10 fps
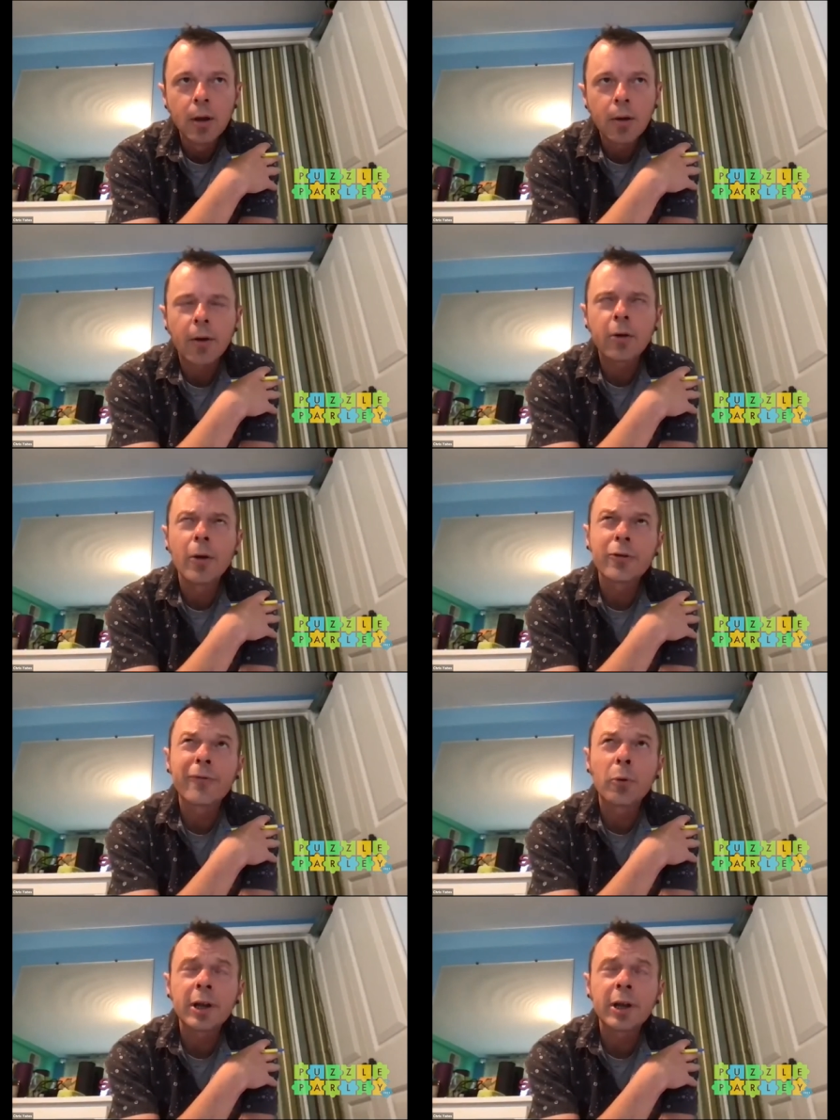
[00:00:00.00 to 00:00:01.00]
or close to
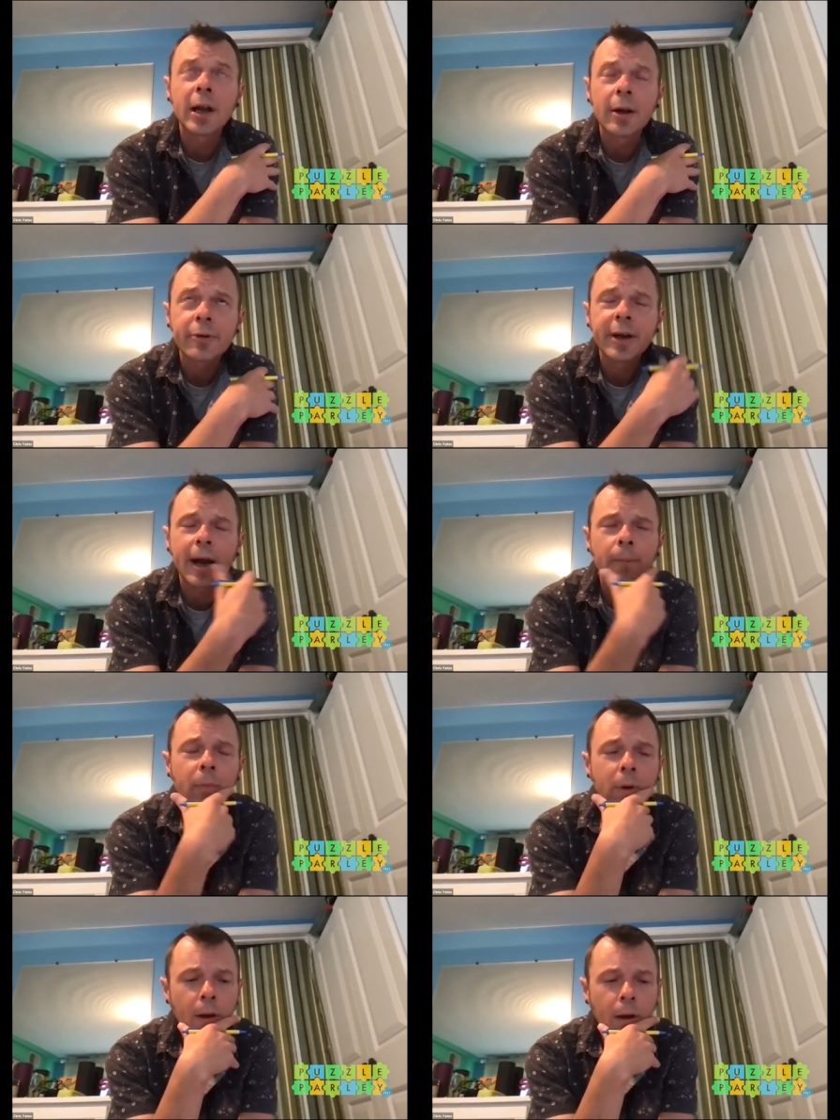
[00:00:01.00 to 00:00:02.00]
4800 now
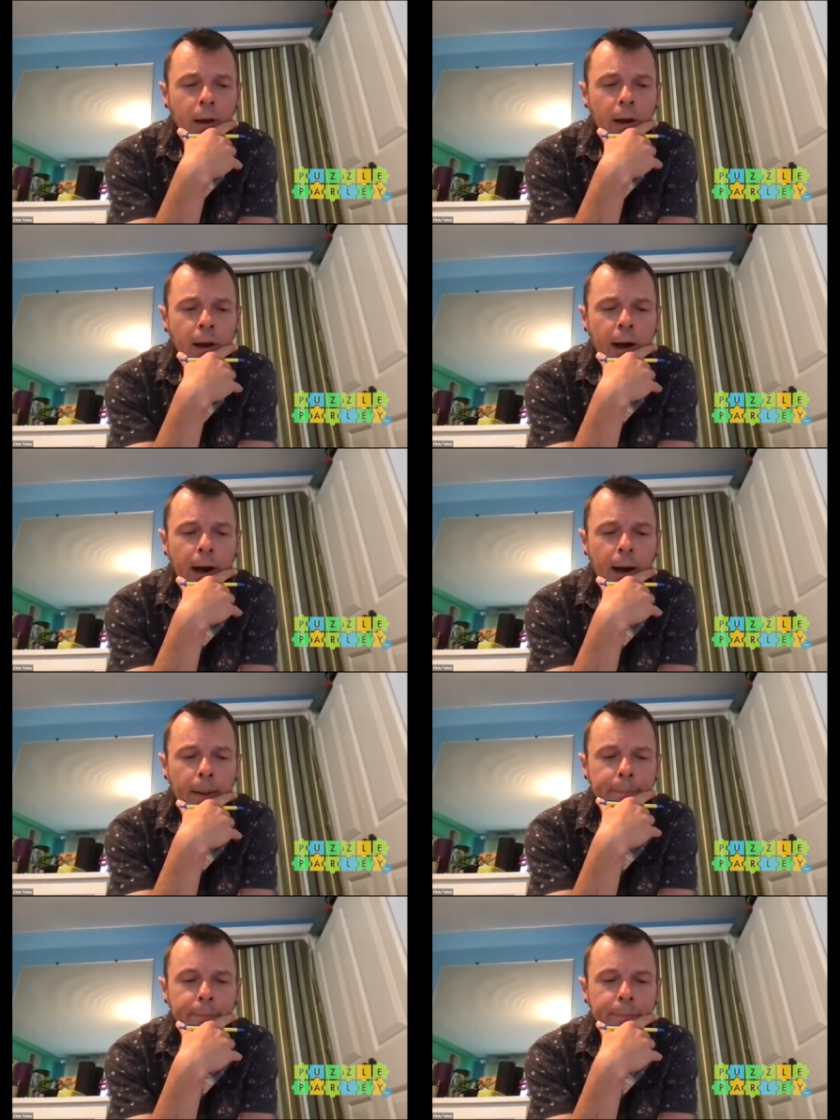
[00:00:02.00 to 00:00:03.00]

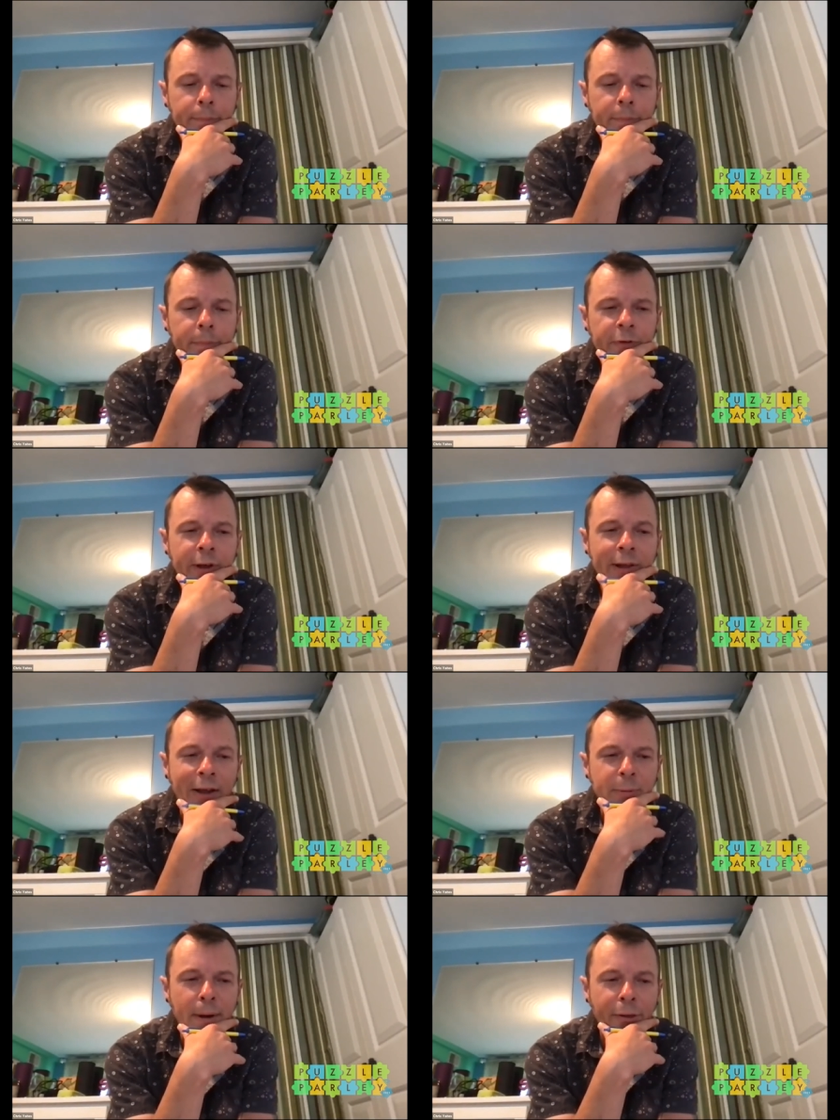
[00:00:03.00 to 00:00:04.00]
um, so they
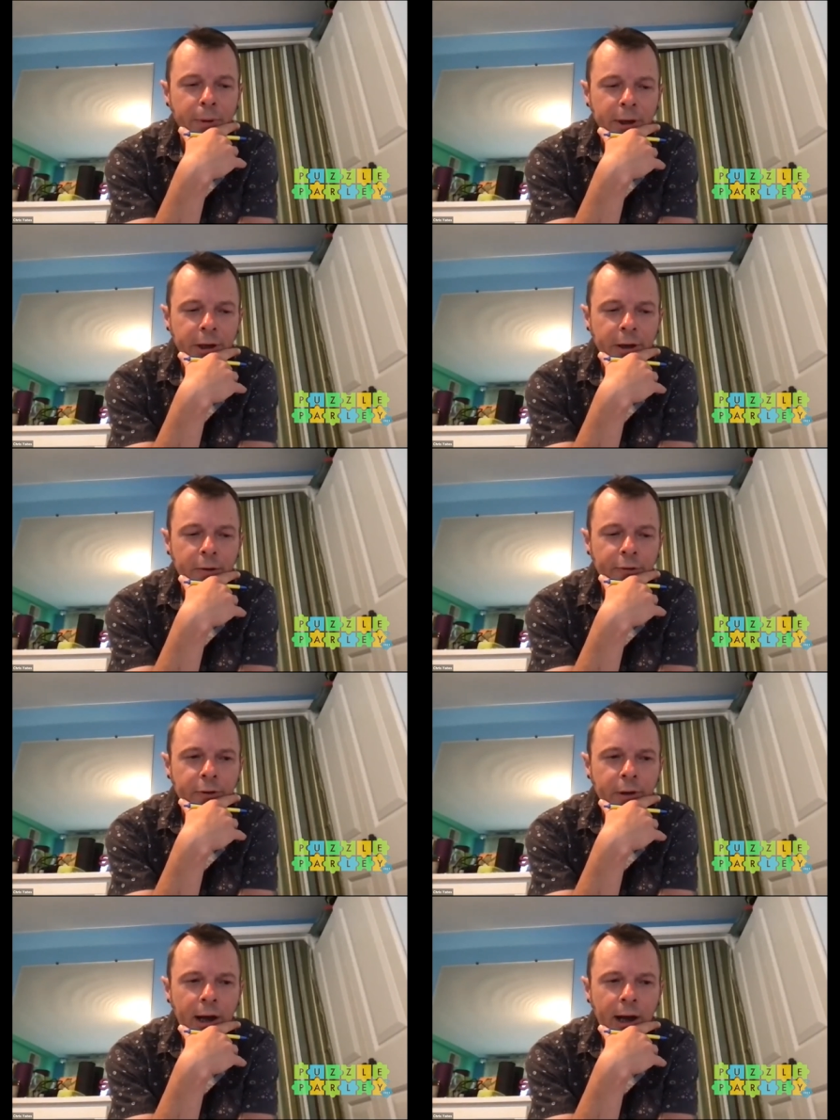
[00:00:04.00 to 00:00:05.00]
last me about three
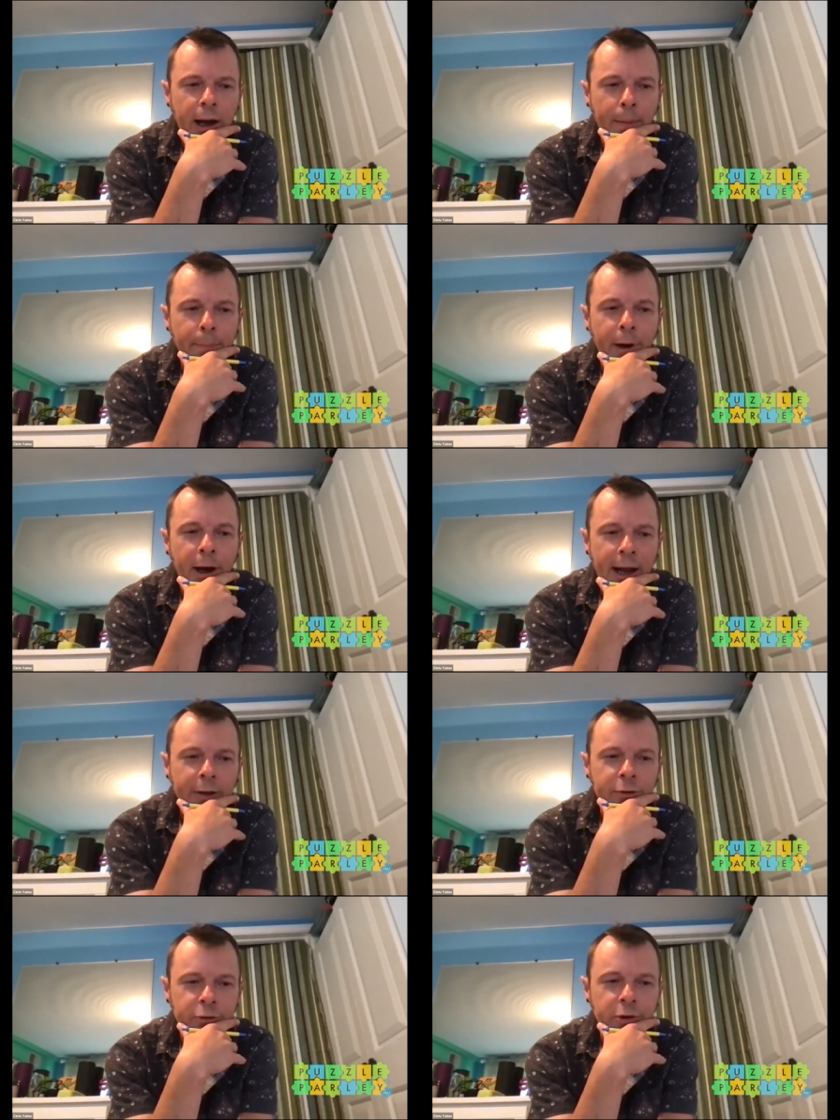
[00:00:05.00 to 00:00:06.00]
years, um, but I
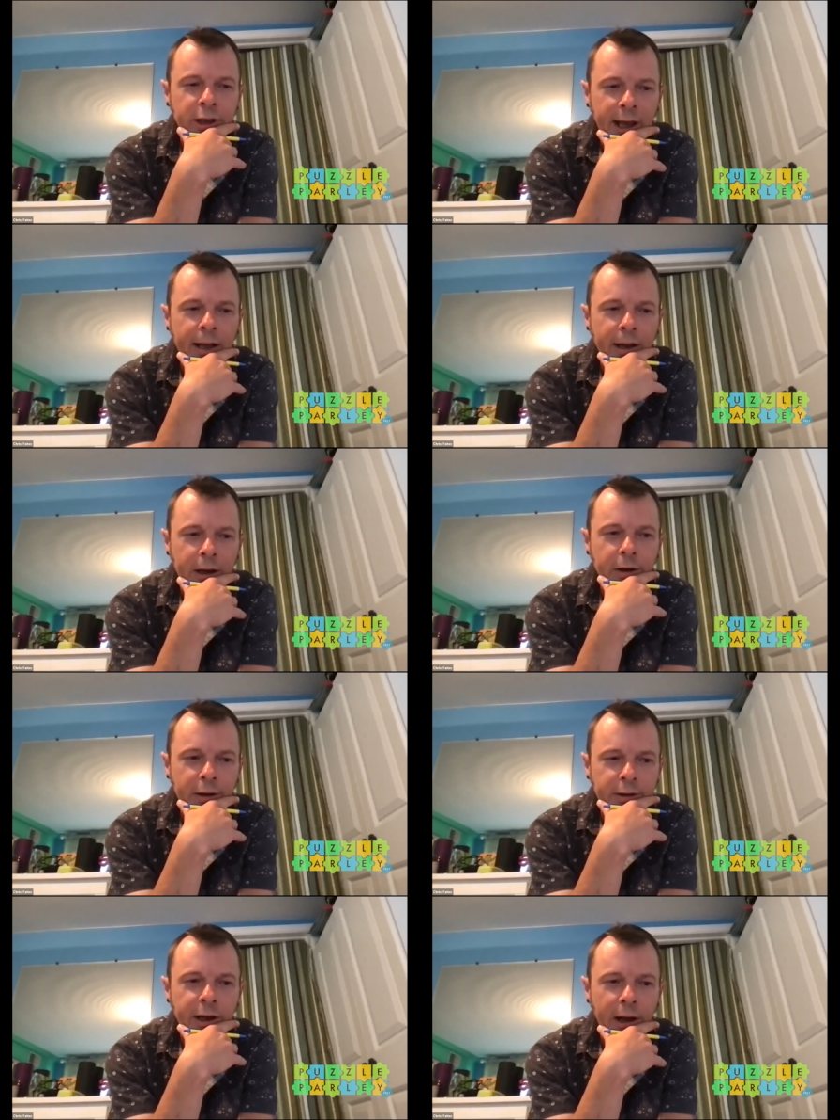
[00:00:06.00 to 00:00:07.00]
usually get a
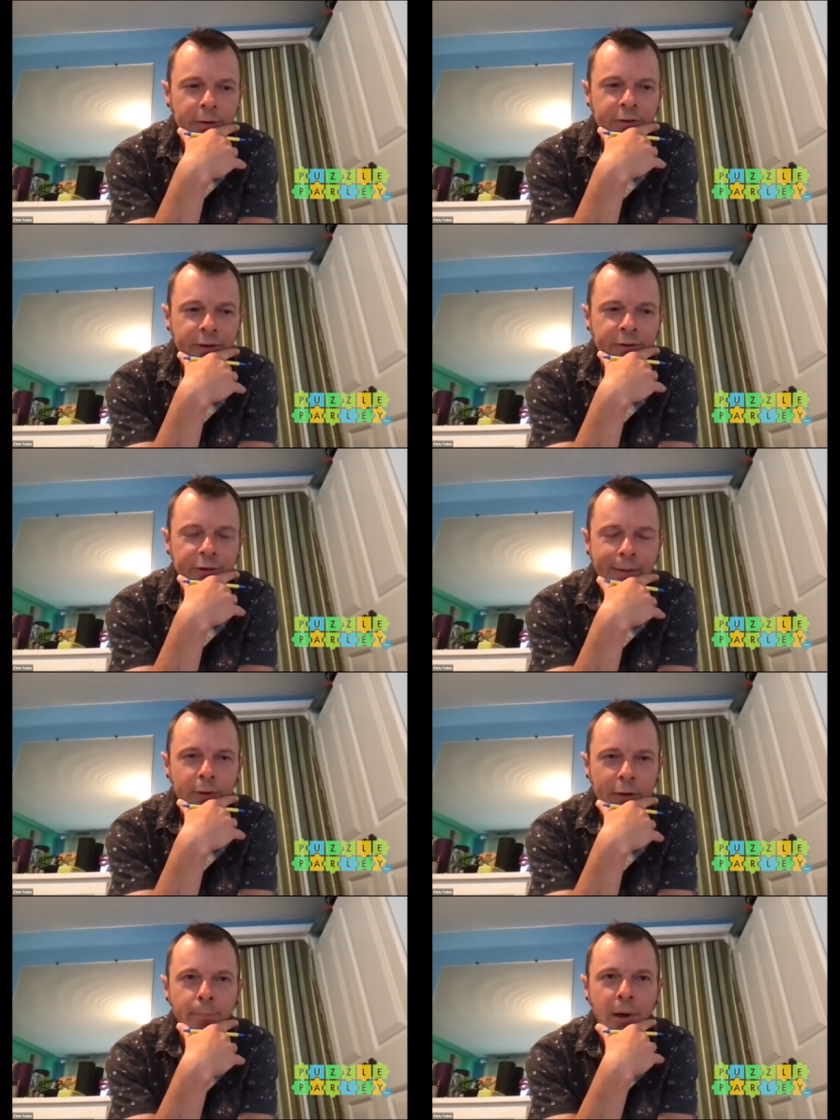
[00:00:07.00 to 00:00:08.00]
good, you know, six or seven
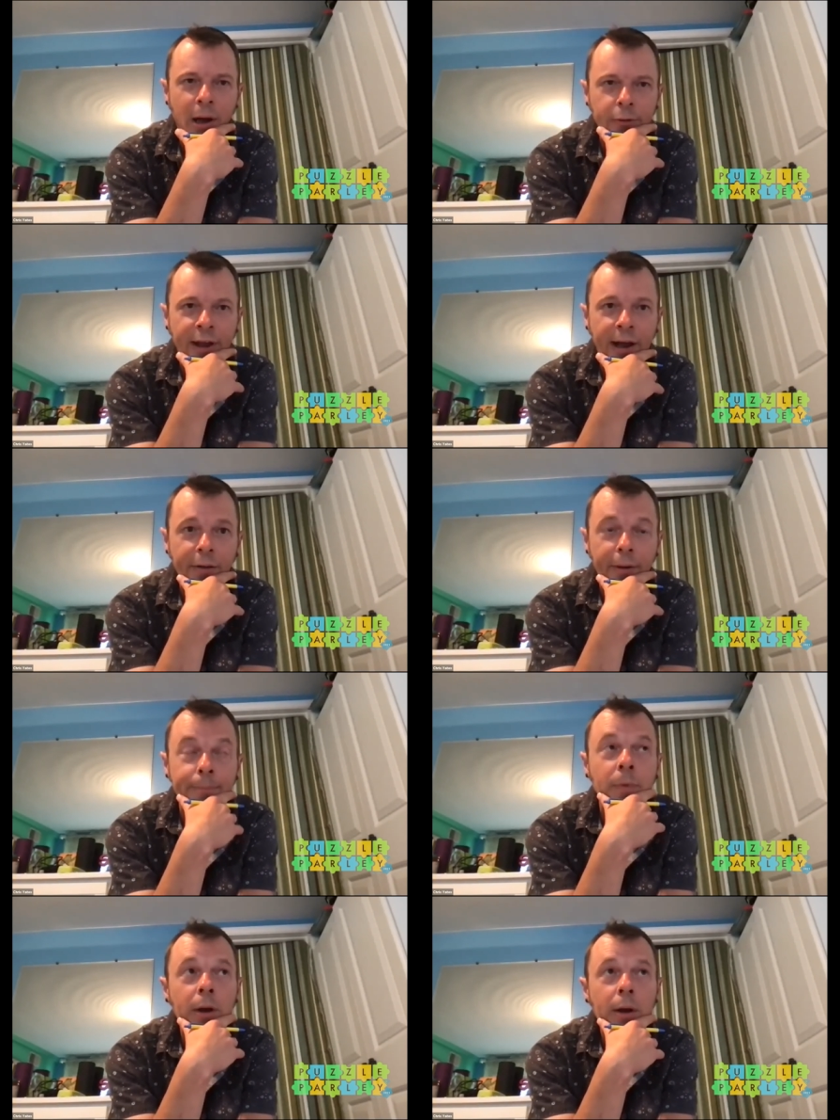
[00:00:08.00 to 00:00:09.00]
hundred puzzles out of them.